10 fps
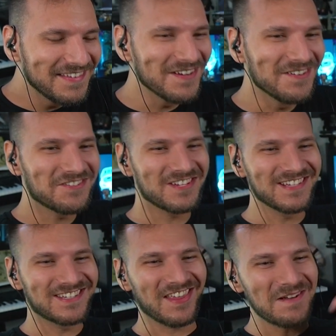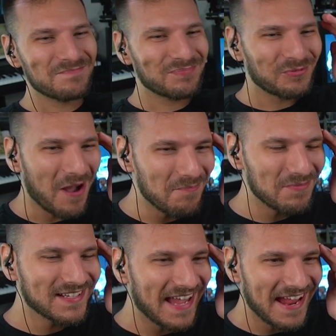Dude, she's like
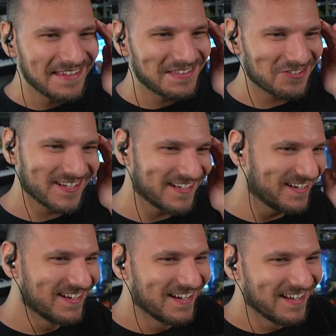propagandering,